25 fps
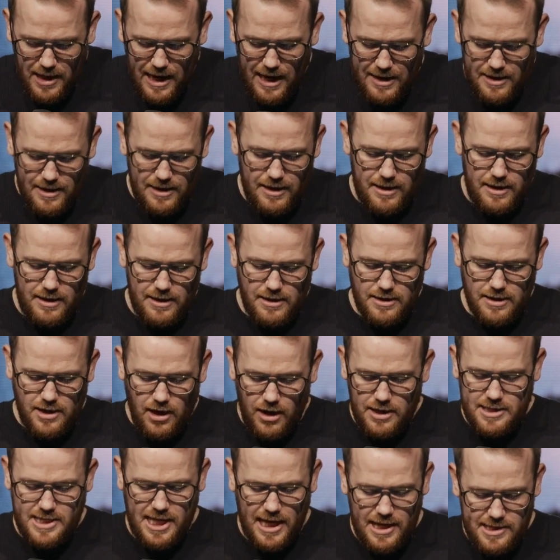later,
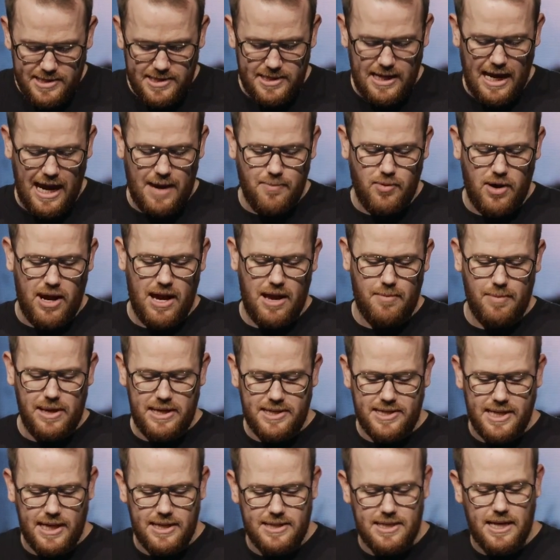God tested Abraham. He
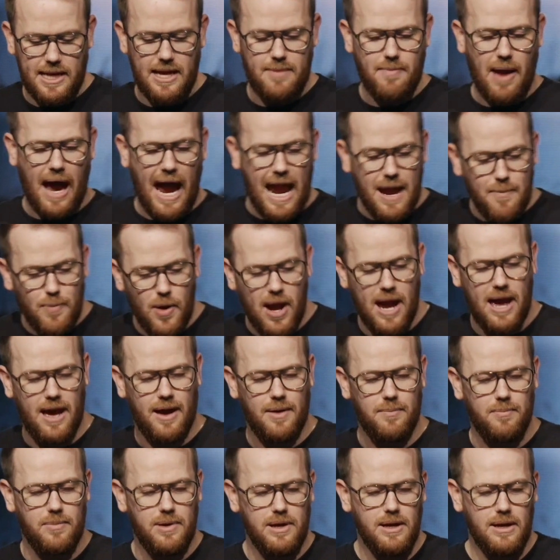said to him,
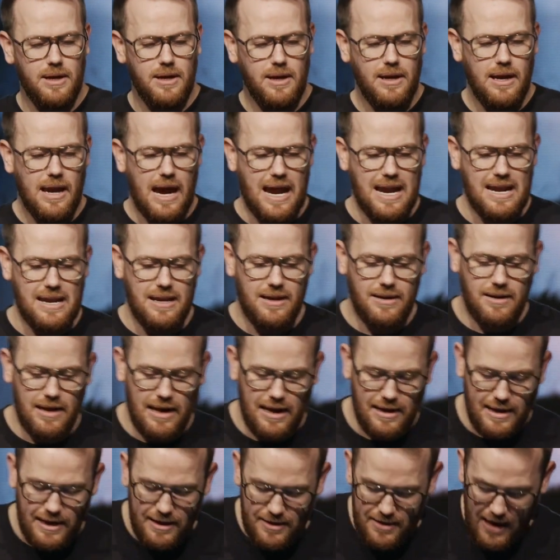Abraham,
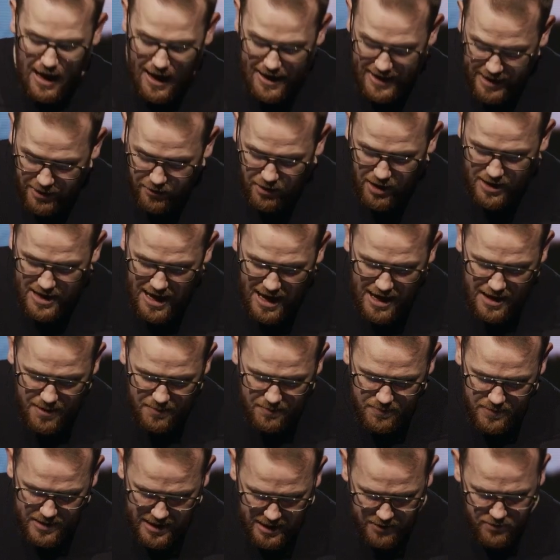and here I
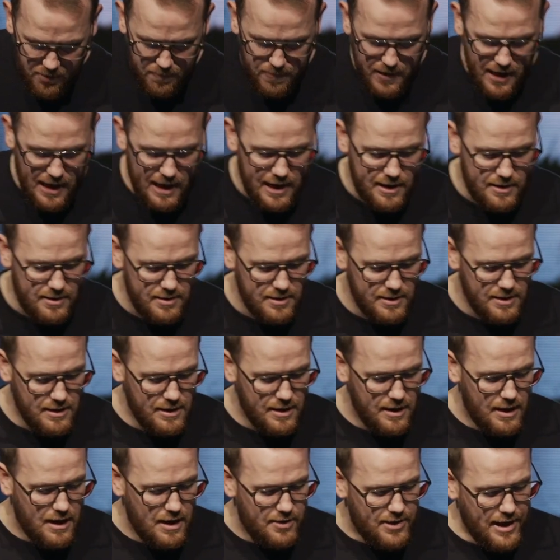am, he replied.
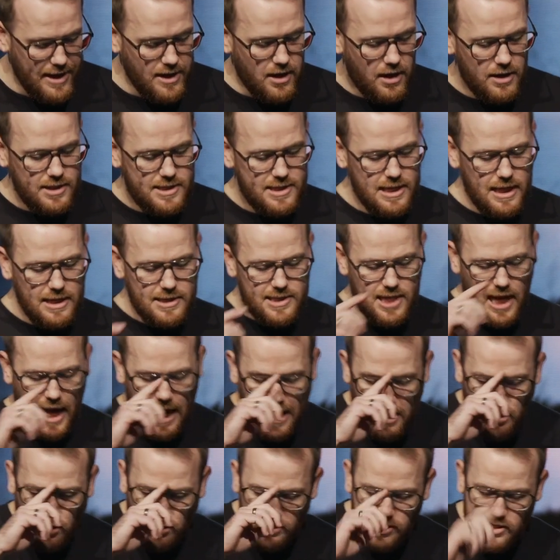Then God said,
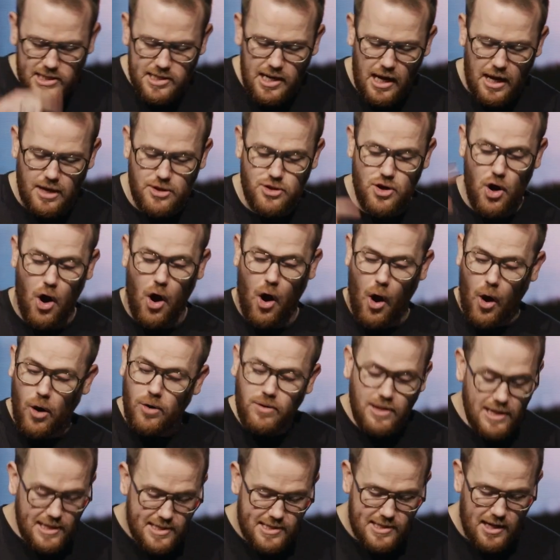take your son, your
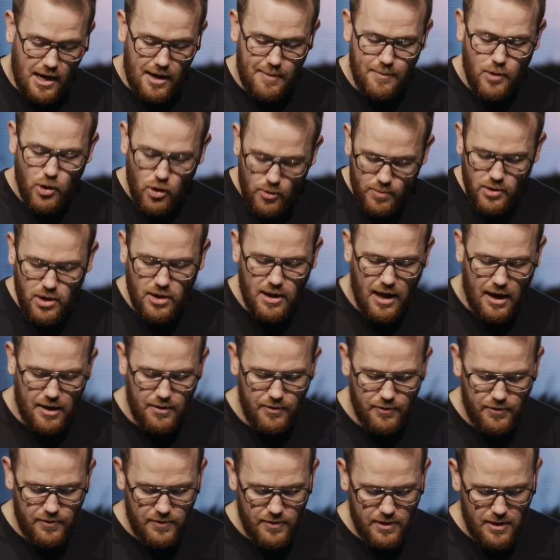only son, whom you
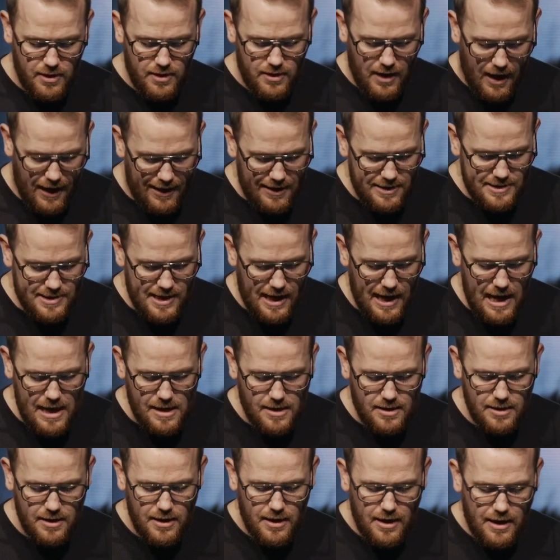love,
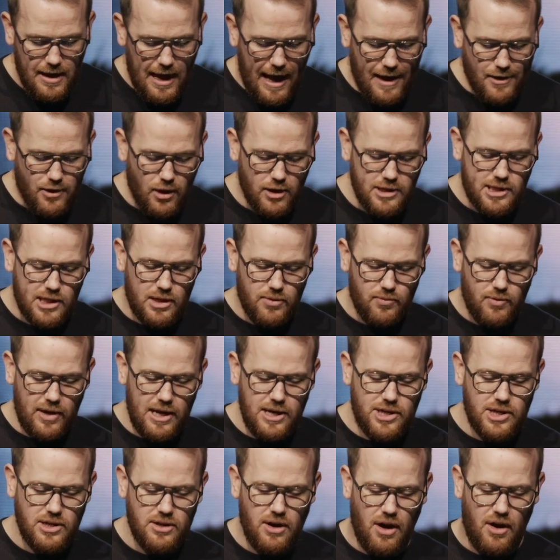Isaac, and go to the
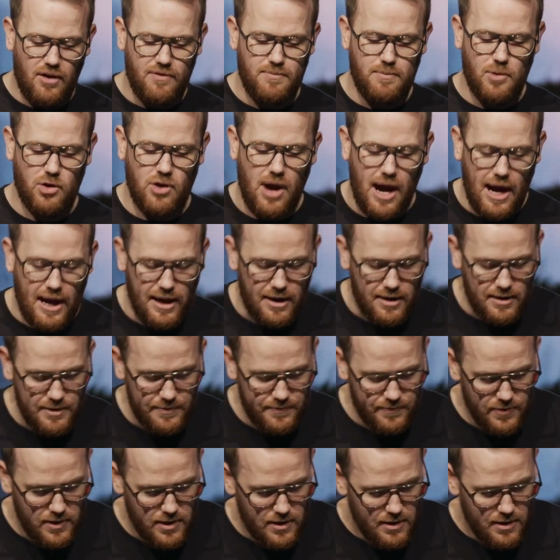region of Moriah.